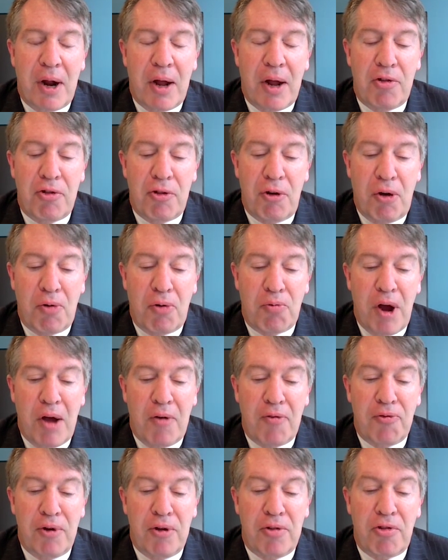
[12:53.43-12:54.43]
I saw
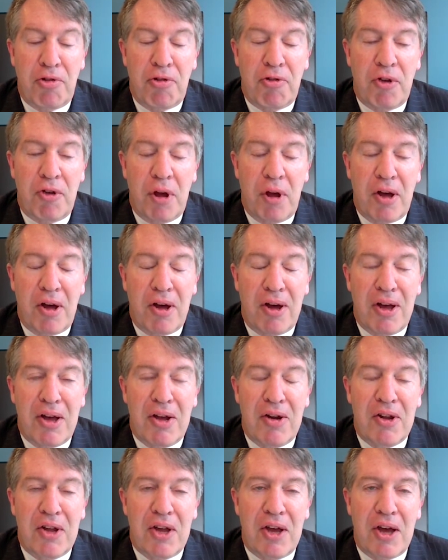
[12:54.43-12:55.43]
referenced
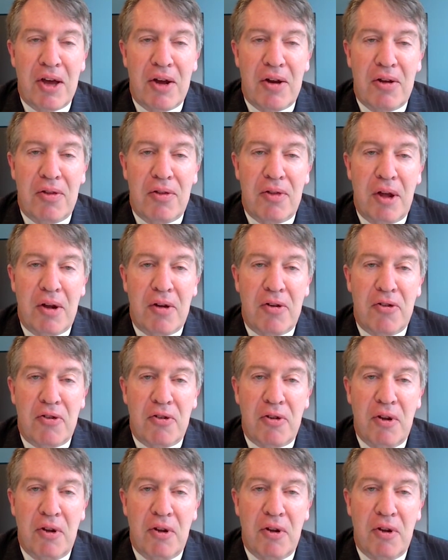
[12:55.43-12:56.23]
indicated that